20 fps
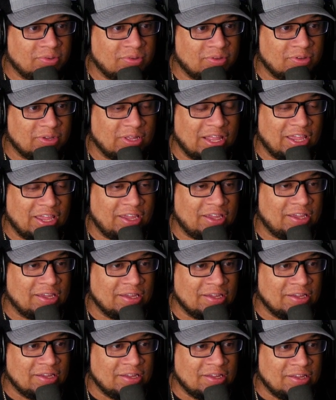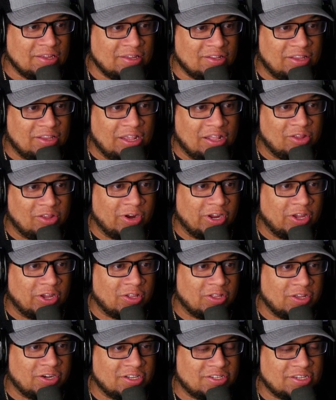Like Dylan
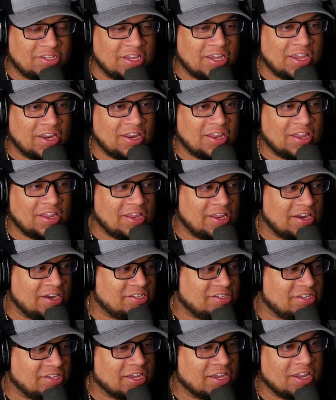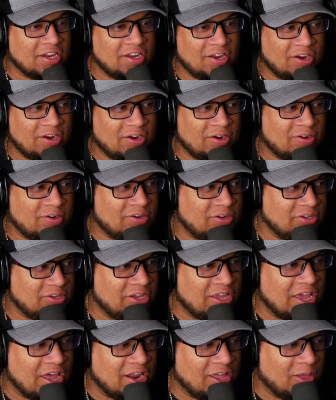Raiola in his second year, you
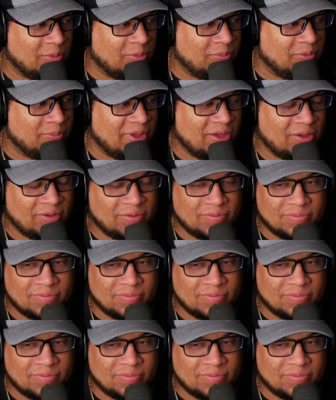got to help him out.